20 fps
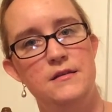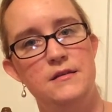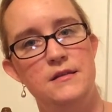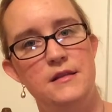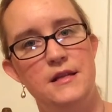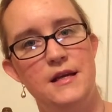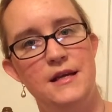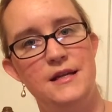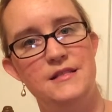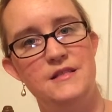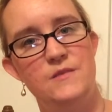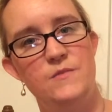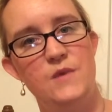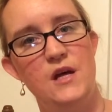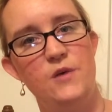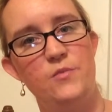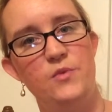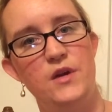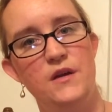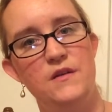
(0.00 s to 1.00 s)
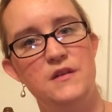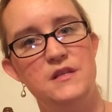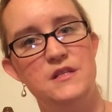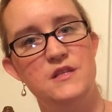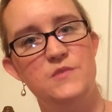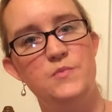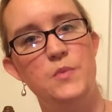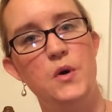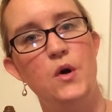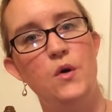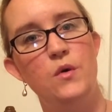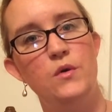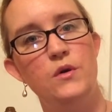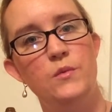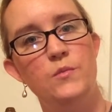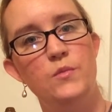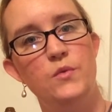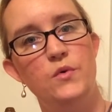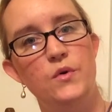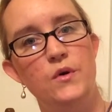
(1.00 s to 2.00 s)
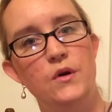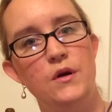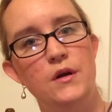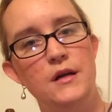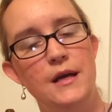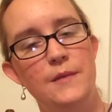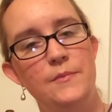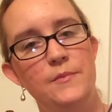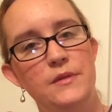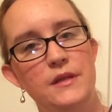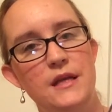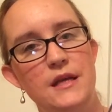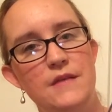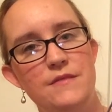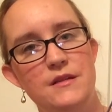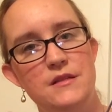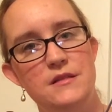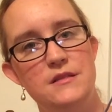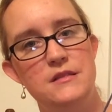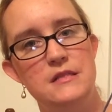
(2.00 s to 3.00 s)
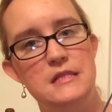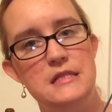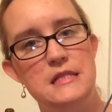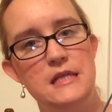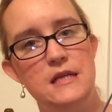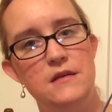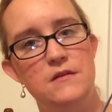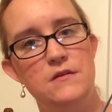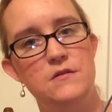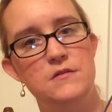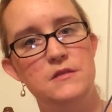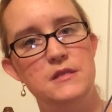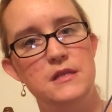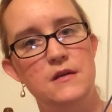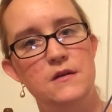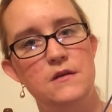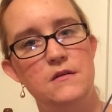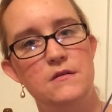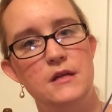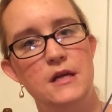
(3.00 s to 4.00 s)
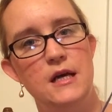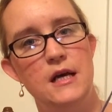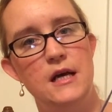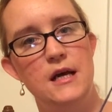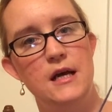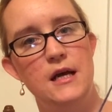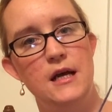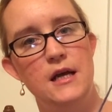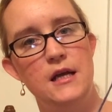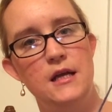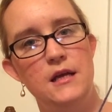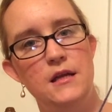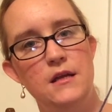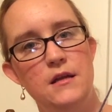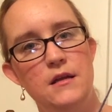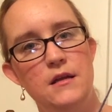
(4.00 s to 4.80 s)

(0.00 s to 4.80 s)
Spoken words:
So that is the Malabrigo. This is Polar Morn. I believe it's 009.